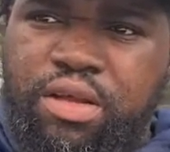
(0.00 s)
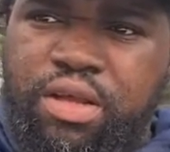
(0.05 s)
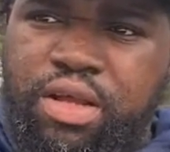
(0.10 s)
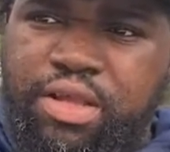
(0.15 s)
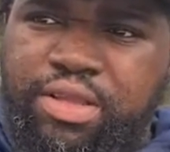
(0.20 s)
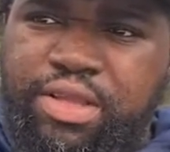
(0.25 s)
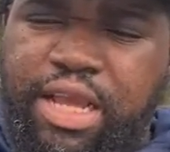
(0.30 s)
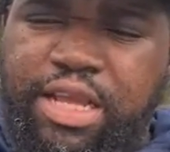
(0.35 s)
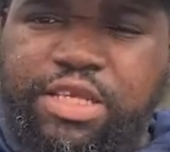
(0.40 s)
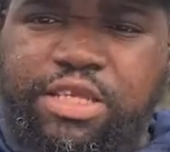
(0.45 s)
a
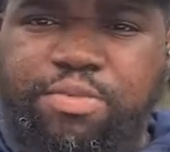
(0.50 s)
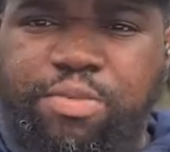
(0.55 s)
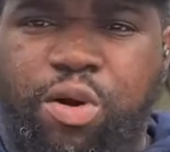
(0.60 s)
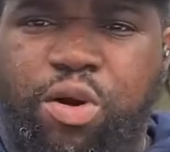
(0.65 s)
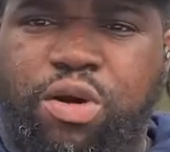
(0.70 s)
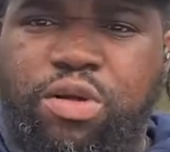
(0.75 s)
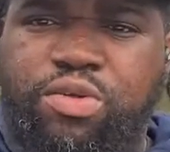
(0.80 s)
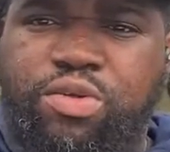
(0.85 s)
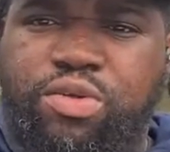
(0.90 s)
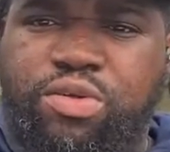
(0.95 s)
nice
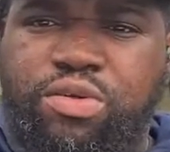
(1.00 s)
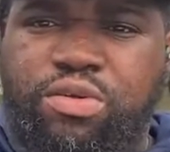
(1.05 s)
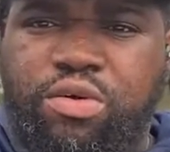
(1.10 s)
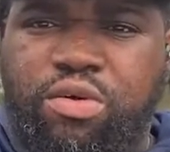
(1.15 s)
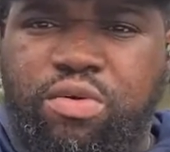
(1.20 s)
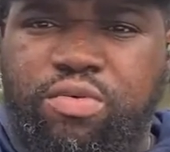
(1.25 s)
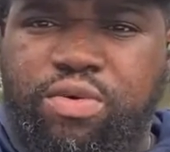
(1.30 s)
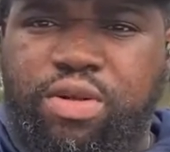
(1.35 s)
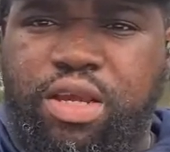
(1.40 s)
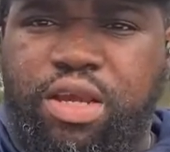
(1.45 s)
margin
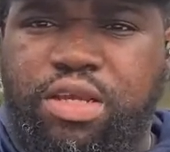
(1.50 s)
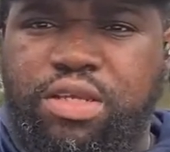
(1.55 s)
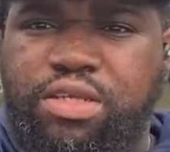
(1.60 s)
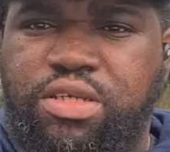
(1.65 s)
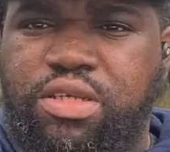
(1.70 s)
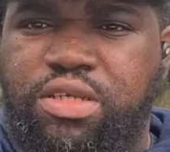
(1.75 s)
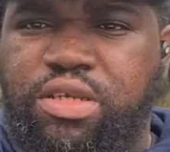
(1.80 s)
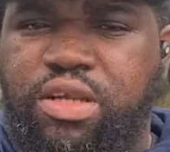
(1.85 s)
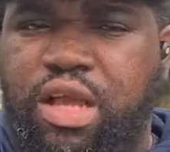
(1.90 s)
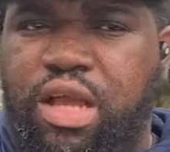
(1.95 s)
over Kansas
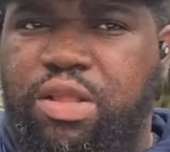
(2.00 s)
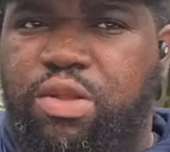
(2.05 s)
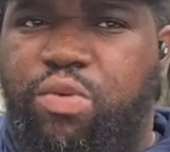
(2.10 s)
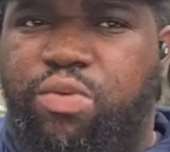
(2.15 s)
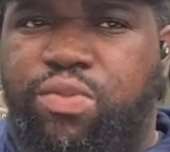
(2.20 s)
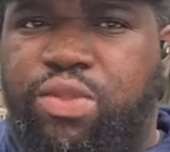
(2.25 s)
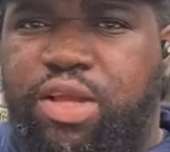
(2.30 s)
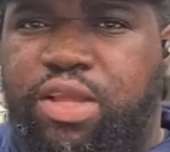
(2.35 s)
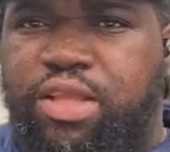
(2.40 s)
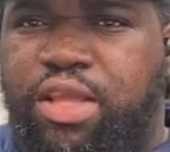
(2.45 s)
City. I
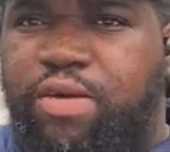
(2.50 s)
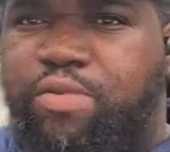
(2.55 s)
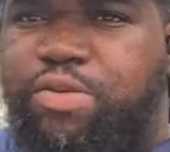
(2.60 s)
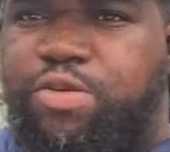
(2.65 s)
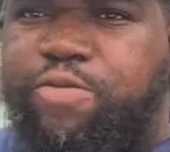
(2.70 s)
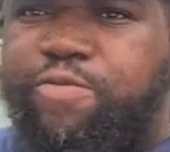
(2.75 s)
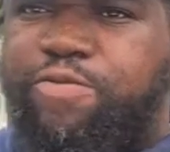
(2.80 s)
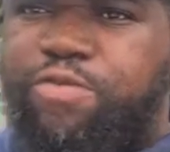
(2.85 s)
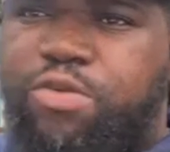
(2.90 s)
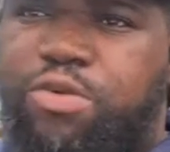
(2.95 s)
don't think that was
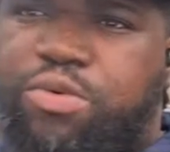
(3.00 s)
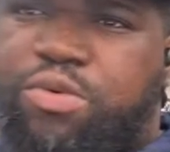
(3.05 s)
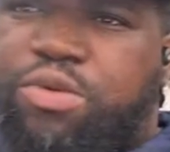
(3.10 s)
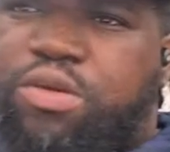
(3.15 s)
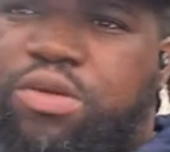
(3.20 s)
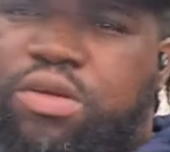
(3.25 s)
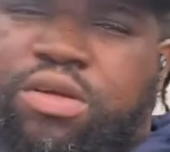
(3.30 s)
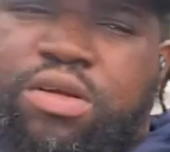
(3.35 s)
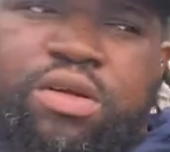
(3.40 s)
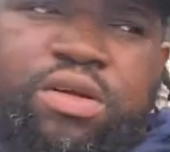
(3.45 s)
a fluke
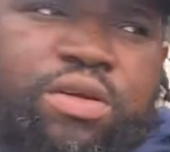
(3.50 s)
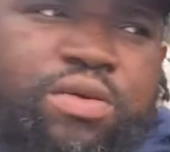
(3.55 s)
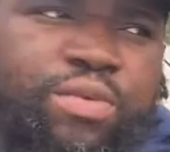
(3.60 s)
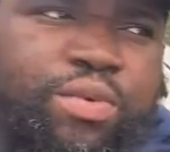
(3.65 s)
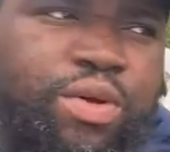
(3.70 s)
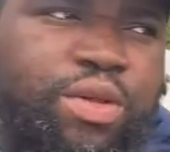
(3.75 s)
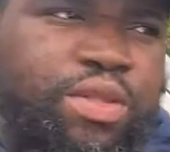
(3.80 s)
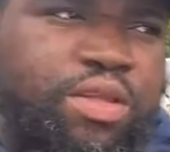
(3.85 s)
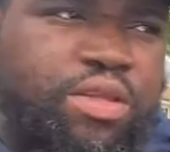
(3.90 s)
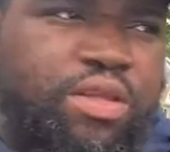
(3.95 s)

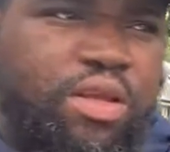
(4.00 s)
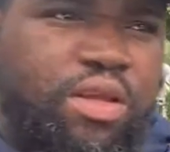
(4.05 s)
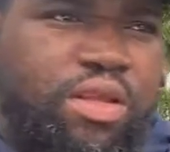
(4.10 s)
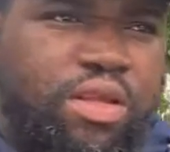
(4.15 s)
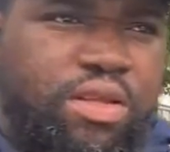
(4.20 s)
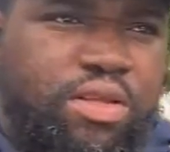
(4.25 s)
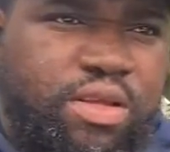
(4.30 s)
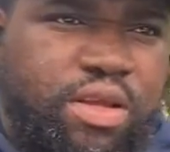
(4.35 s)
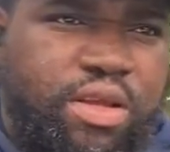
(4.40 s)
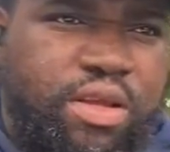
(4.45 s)
or anything
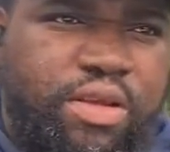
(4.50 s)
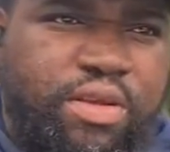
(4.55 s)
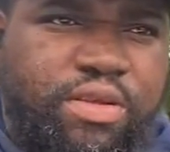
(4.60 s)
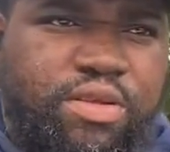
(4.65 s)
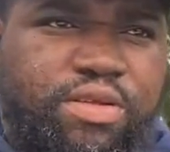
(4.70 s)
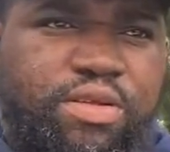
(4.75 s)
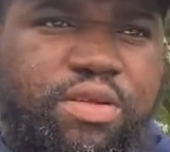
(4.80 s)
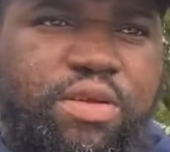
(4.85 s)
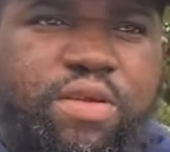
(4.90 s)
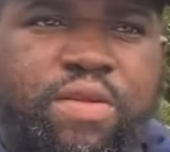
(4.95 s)
like that.
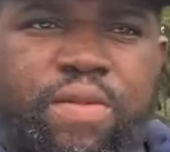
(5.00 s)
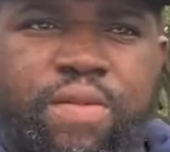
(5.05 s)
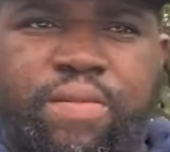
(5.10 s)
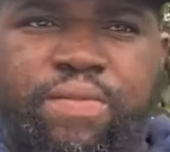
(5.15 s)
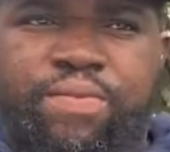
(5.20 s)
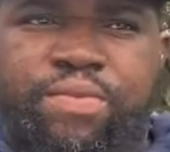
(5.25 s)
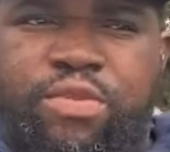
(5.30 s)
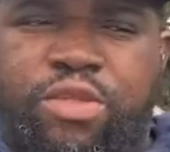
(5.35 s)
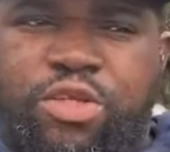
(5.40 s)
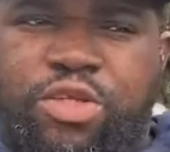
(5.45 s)
It's
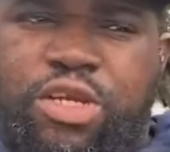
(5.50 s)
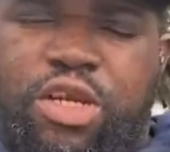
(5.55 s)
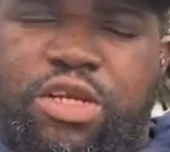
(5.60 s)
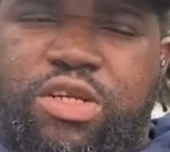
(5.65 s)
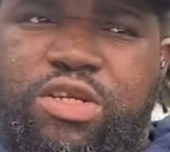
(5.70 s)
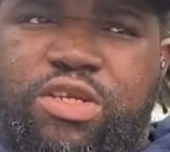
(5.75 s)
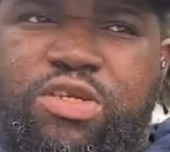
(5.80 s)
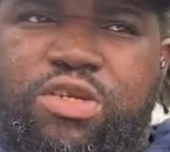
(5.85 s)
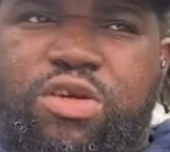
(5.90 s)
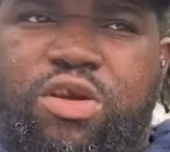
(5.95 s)
the
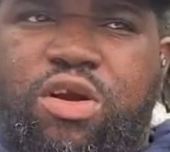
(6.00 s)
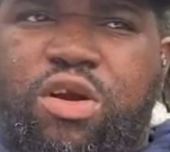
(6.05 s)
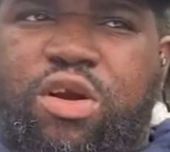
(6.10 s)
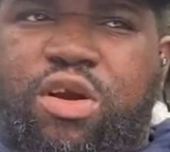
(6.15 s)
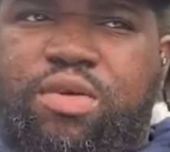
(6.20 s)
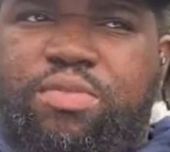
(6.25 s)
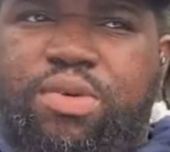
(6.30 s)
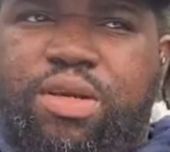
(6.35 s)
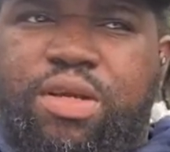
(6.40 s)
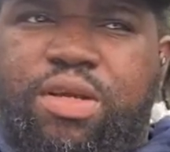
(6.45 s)
change of the
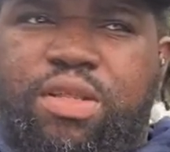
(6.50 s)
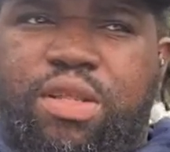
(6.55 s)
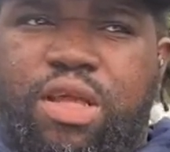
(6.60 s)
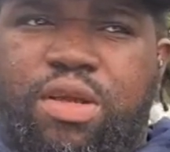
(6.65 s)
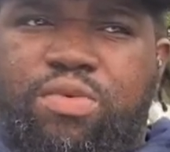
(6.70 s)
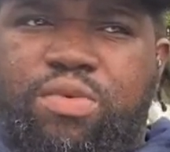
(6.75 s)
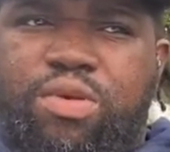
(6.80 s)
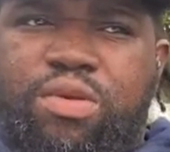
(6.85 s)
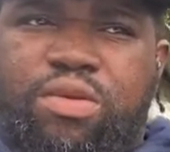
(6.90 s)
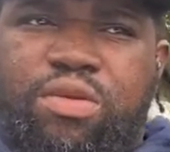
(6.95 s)
guard, man.
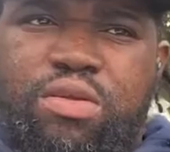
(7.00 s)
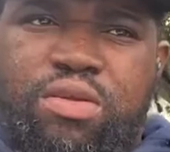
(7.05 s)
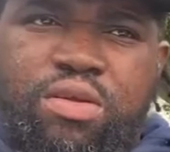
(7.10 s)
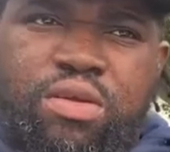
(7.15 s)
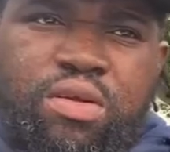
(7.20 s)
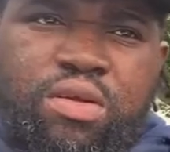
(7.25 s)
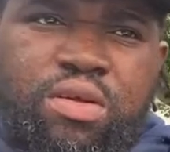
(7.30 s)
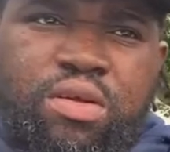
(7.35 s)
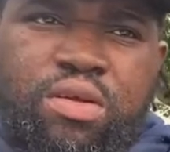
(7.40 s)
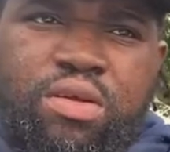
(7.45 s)
Like, when,
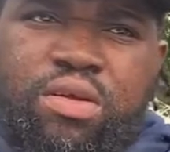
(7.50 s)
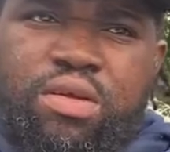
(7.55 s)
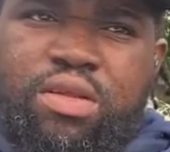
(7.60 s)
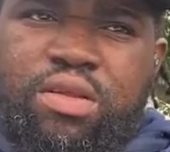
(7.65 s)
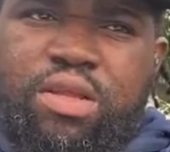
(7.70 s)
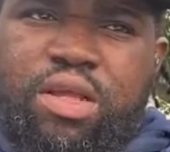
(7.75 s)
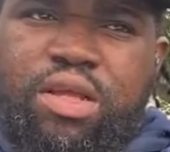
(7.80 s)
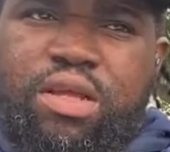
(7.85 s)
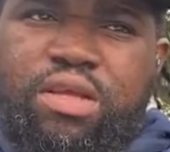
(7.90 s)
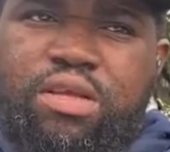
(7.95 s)

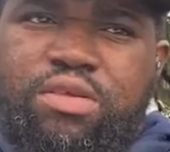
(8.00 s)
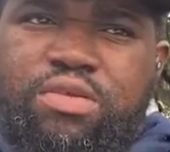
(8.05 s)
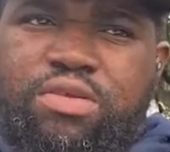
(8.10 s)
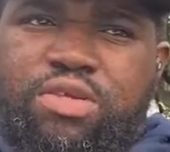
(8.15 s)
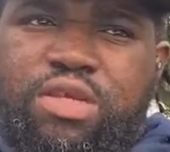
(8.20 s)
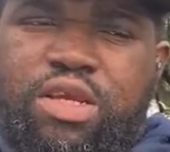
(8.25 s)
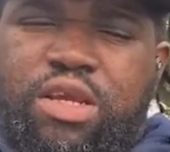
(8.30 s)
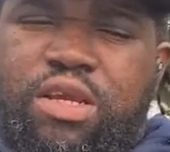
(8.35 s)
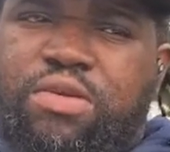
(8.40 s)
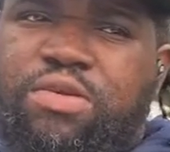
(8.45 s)
like,
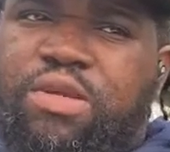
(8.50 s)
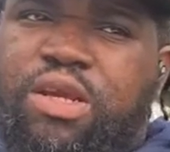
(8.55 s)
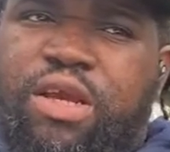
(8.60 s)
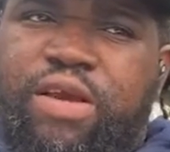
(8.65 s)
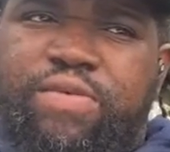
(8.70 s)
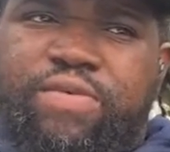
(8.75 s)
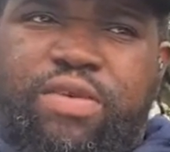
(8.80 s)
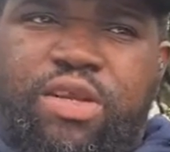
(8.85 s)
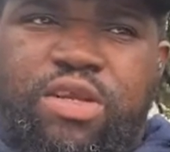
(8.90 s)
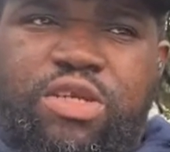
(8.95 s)
teams
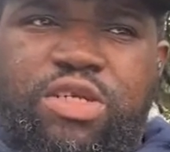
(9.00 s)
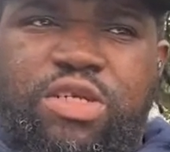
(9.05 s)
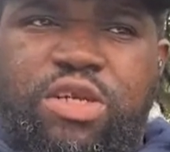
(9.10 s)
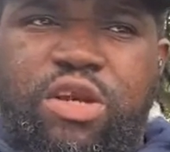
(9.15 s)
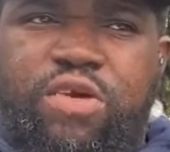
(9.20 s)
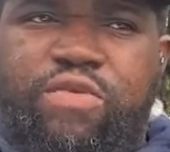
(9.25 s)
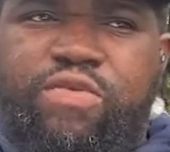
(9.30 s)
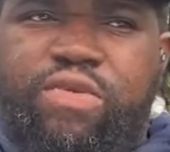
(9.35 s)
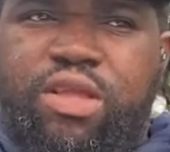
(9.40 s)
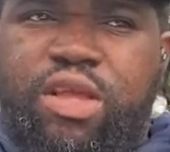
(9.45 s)
have their
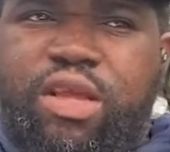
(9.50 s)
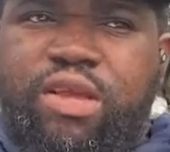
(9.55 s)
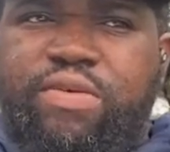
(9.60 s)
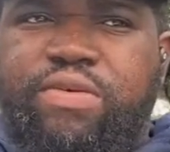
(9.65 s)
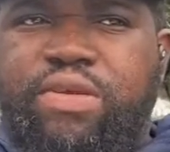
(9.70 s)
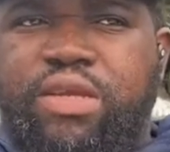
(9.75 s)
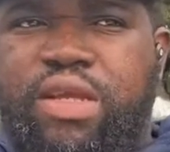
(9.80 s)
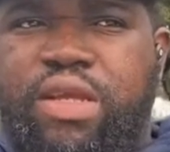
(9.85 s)
shelf life,